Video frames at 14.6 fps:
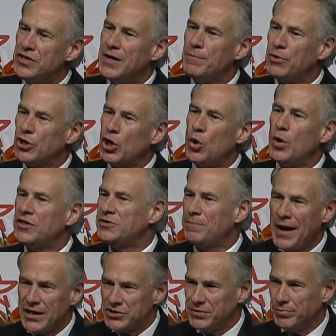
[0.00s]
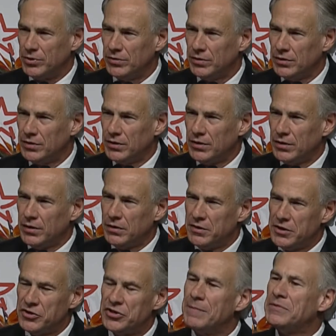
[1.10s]
number of coins possible.
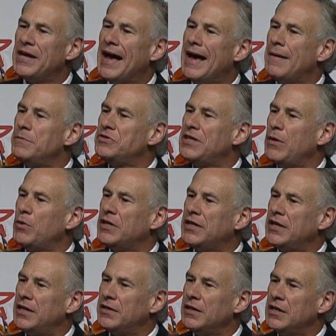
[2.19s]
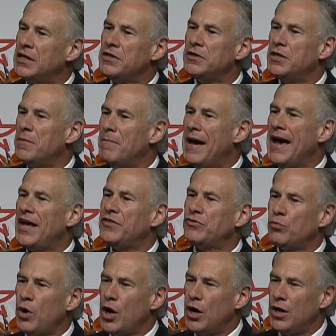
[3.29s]
Sometimes they would get the math
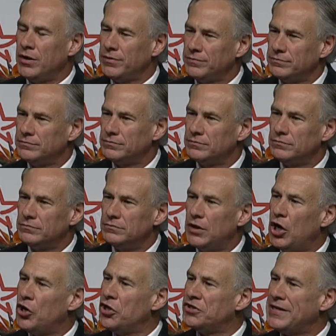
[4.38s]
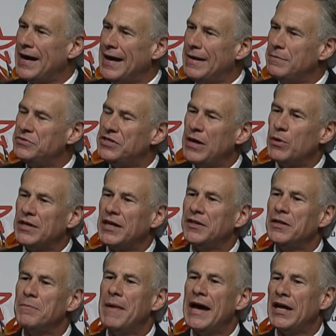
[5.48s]
wrong. Other times they would get
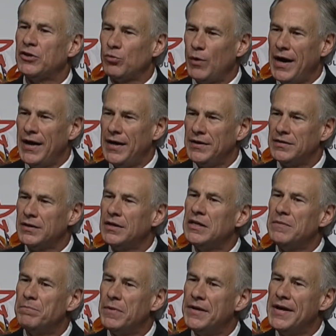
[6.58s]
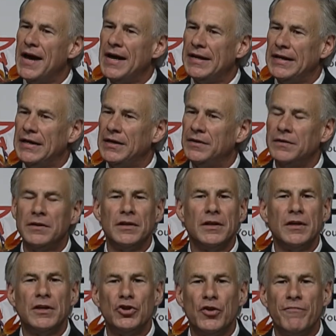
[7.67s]
the math right, but not in
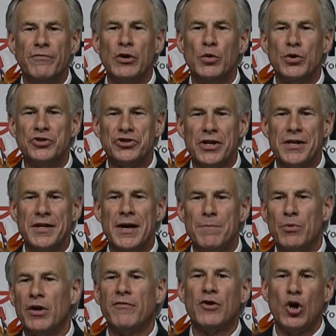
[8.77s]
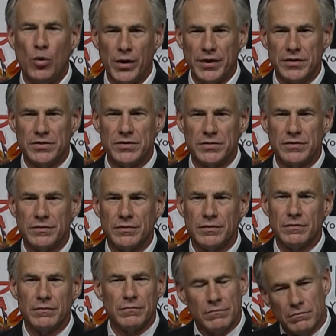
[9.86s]
the fewest number of coins.
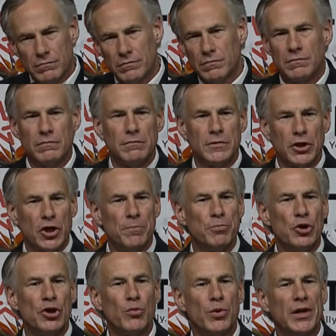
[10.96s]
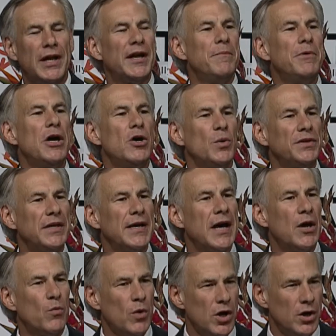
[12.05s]
The computer would let them know what they
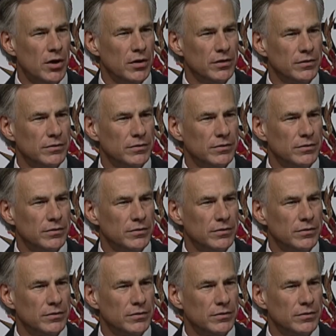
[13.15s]
got wrong.